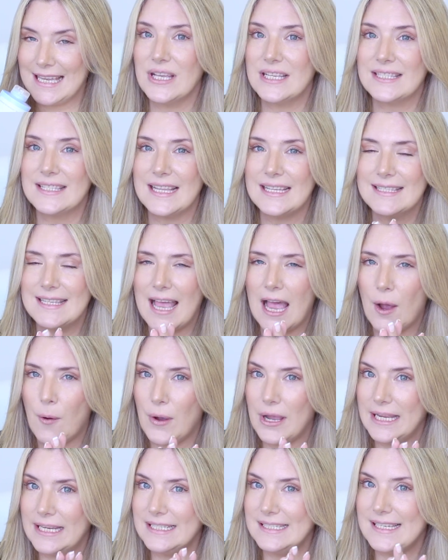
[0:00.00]
Yes, that's how
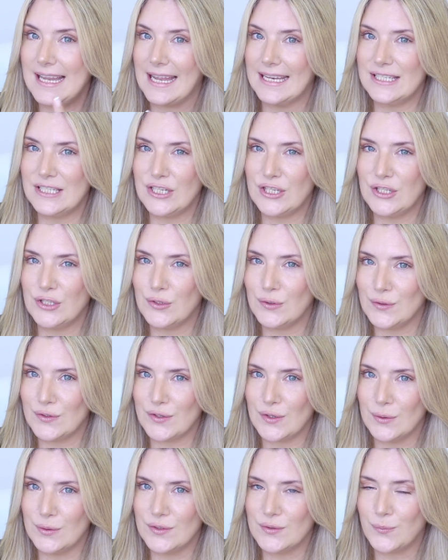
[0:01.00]
I intend to
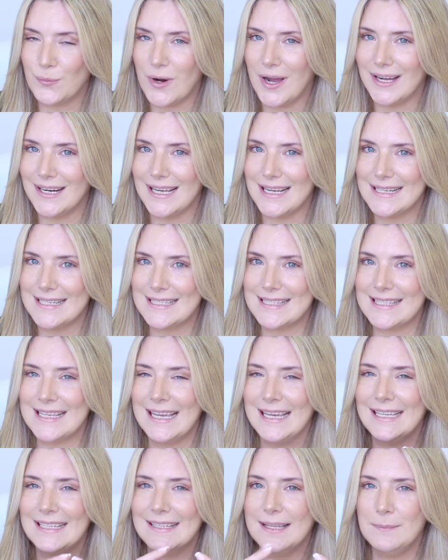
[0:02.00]
use those products.
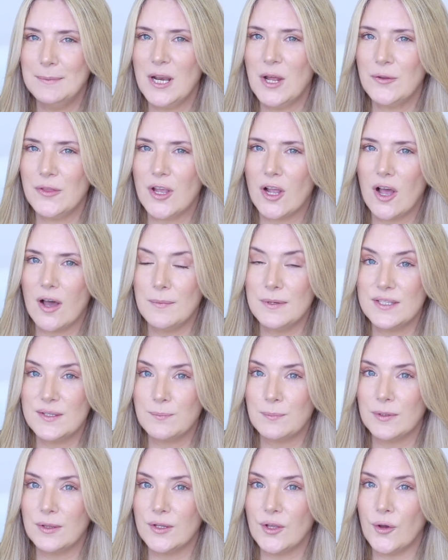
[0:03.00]
Let me know in the comments
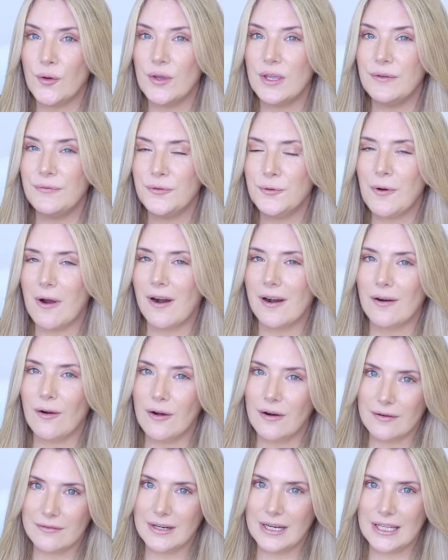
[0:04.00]
below if you are
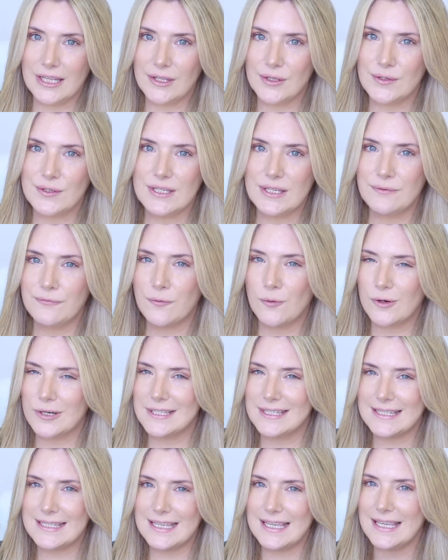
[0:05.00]
already using
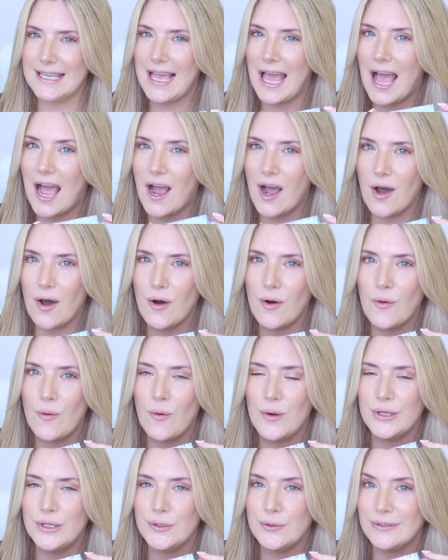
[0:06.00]
4C,
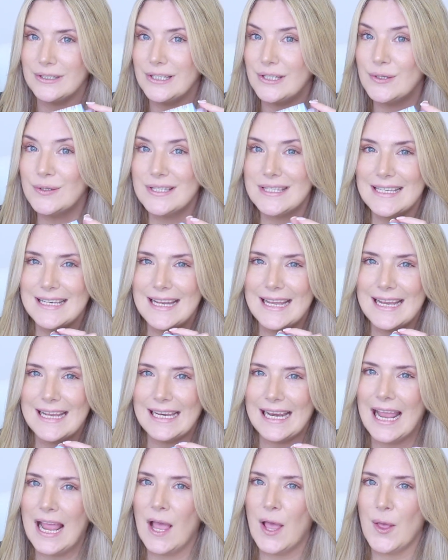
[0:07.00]
how you are using
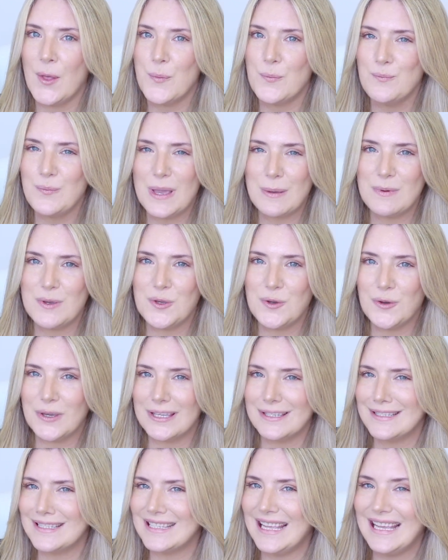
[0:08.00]
it. Maybe you
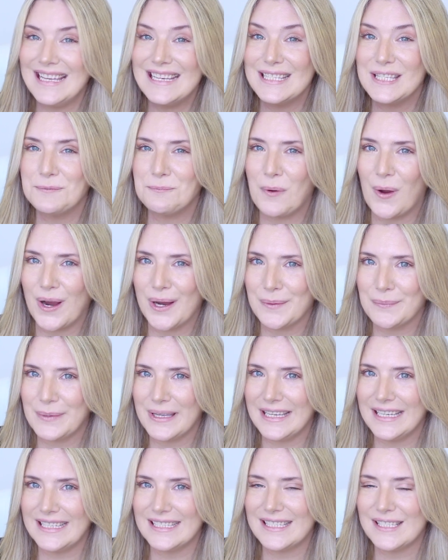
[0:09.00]
can inspire
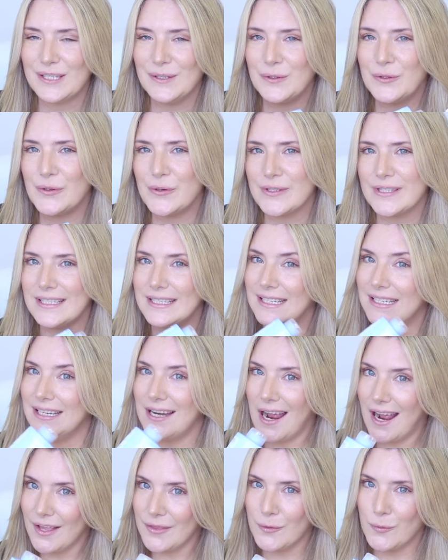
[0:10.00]
me to use it in
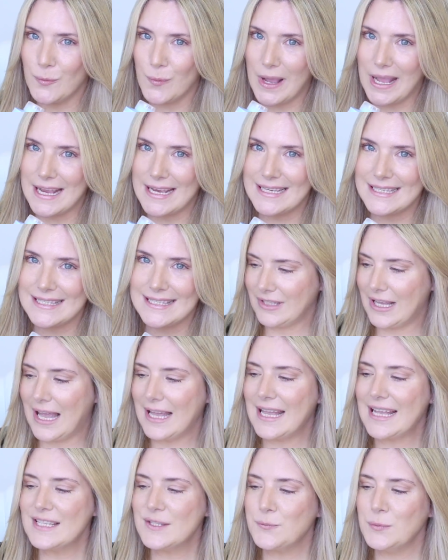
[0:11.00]
other ways. I
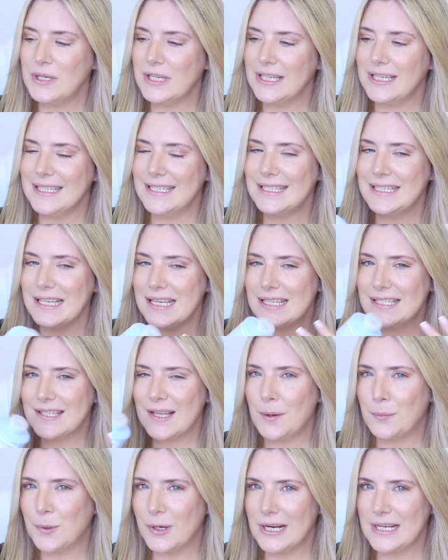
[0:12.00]
guess we could
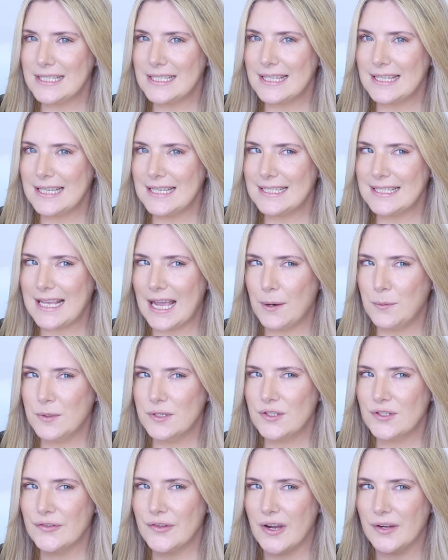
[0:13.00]
summarize this. I
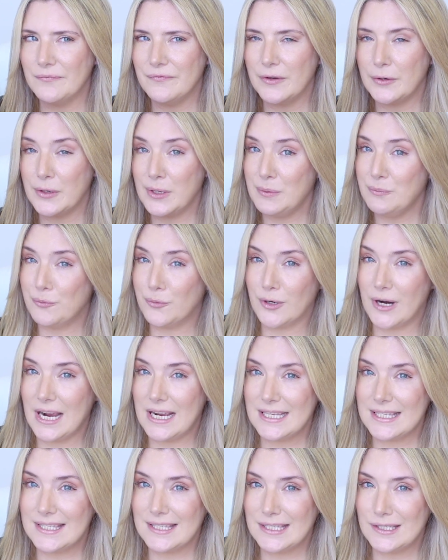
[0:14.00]
was not very
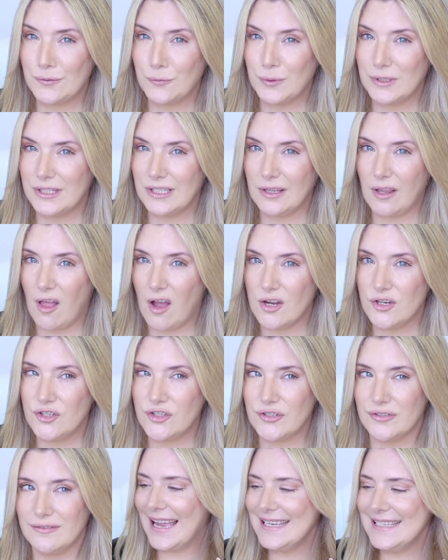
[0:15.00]
impressed with the
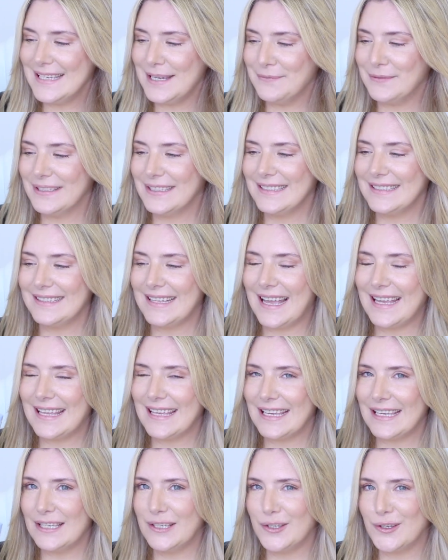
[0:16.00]
launch. I definitely like
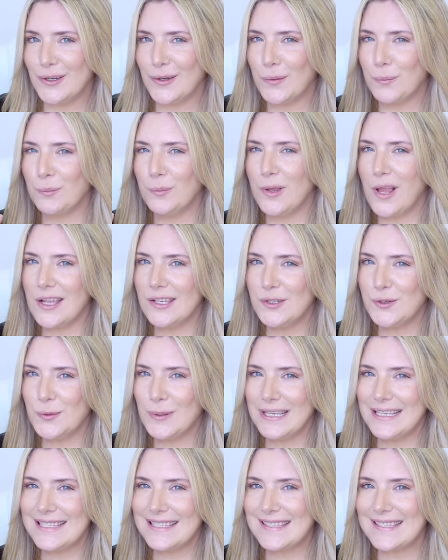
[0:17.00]
a good plot
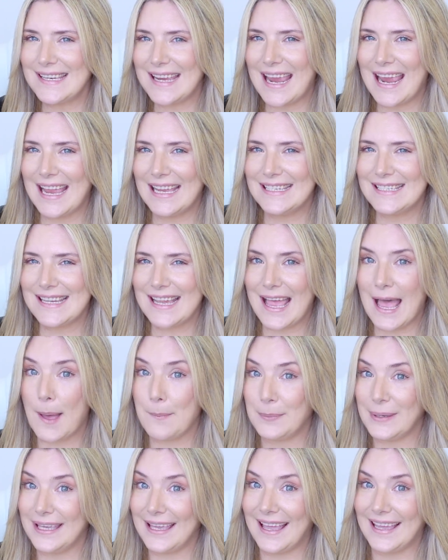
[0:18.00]
twist and a
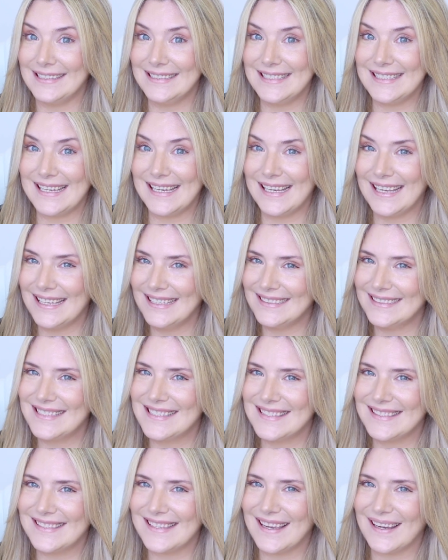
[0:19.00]
happy ending.
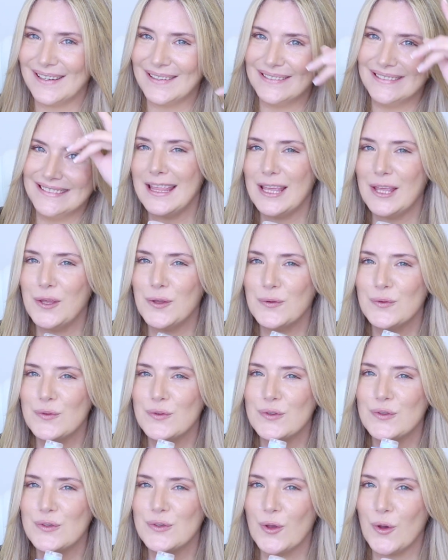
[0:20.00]
So thank
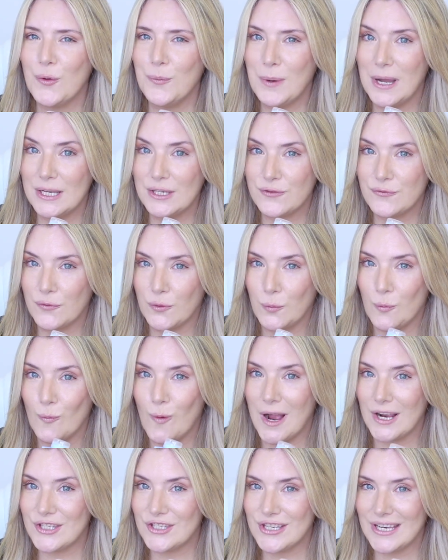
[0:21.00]
you so much for
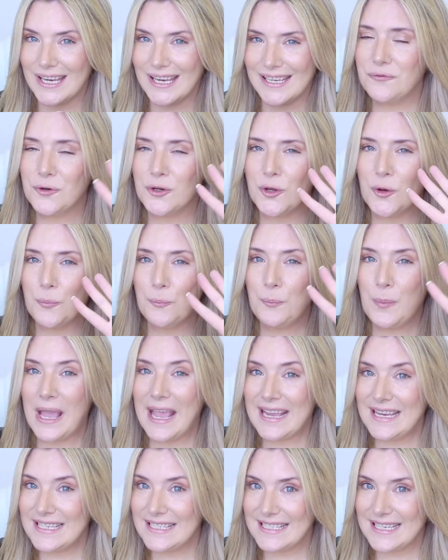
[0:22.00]
watching, for your
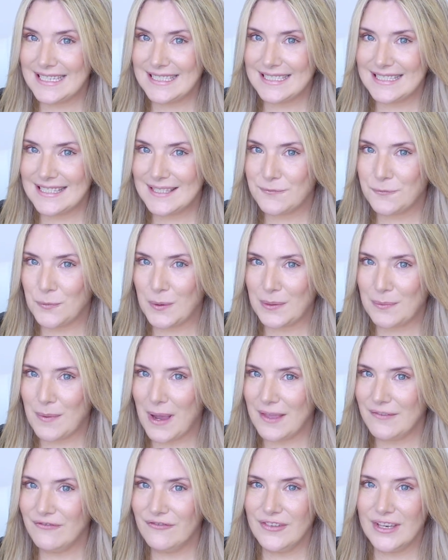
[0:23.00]
patience with
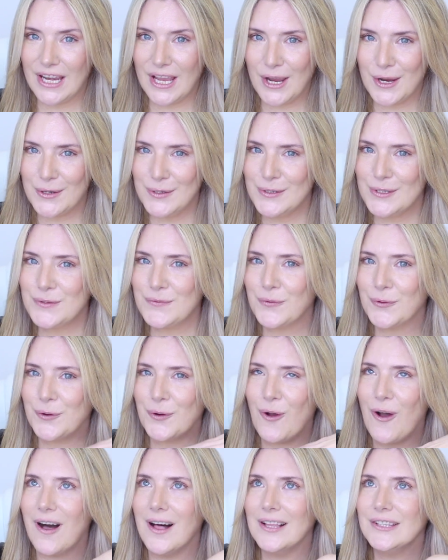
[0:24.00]
my videos,
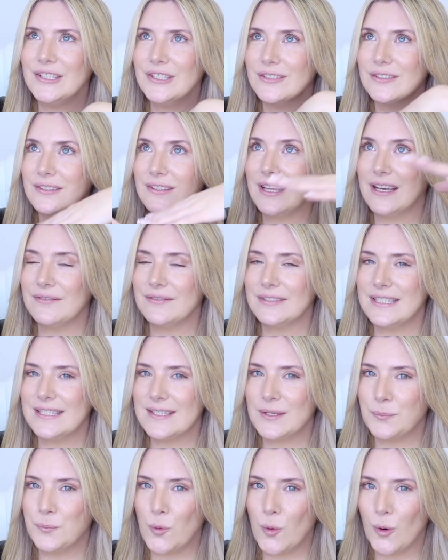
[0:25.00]
for all your love and
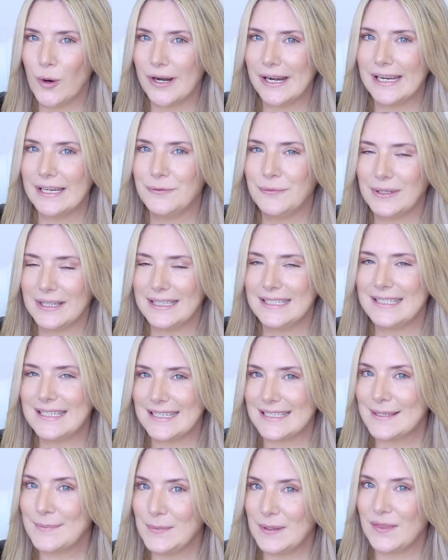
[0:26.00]
support. It really
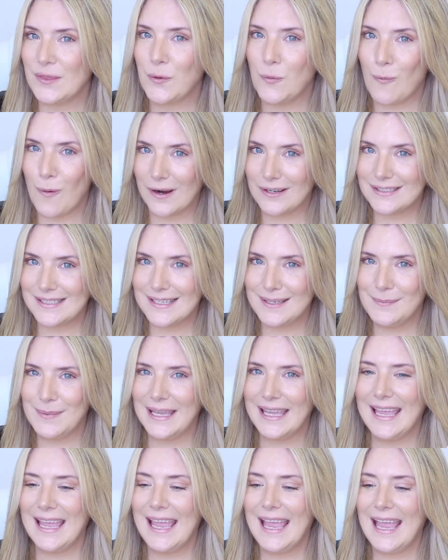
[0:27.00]
does mean the world to
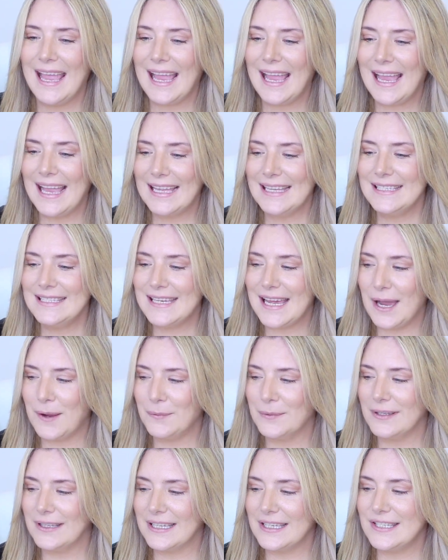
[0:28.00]
me. And I
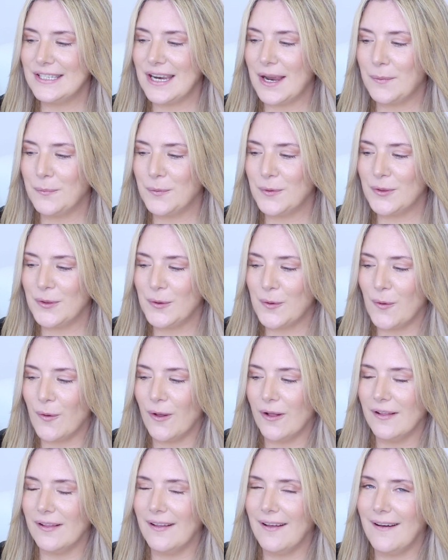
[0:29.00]
will catch up with you
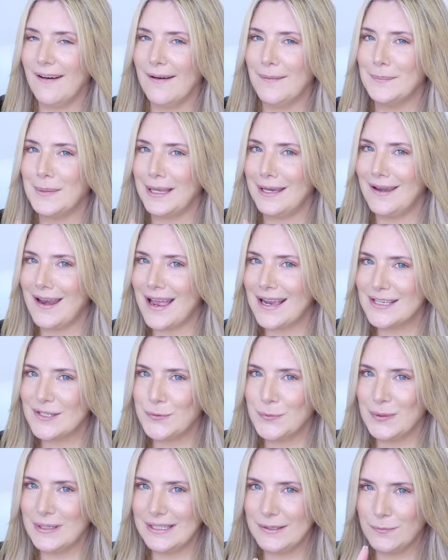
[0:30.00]
all on my
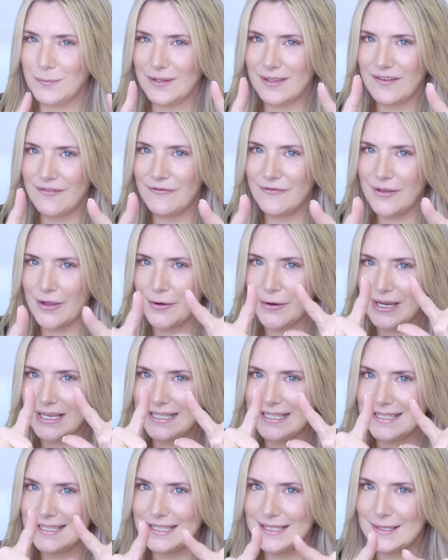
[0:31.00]
next one with a
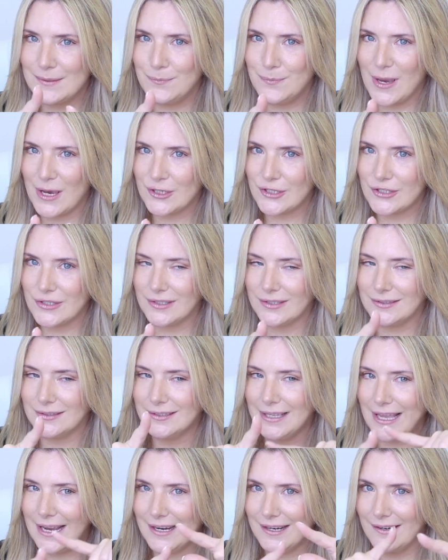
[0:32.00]
very
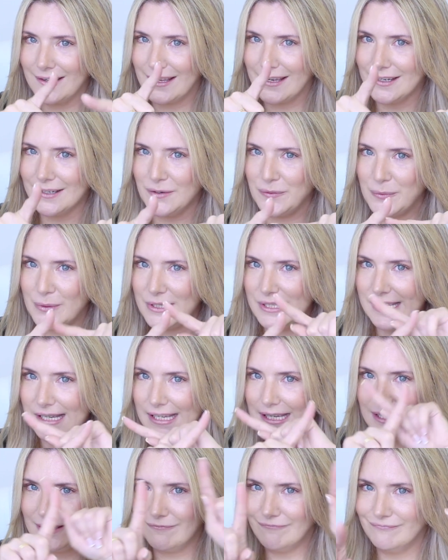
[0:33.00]
special hair care
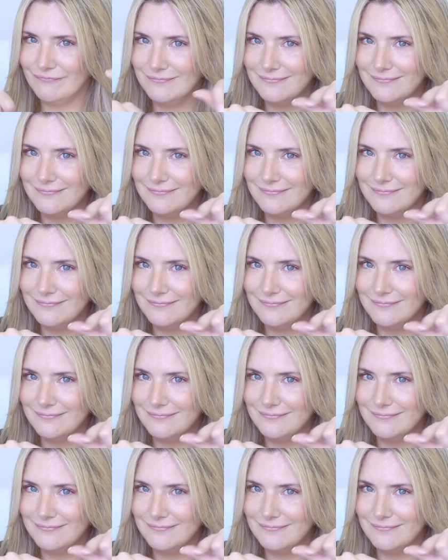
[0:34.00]
routine.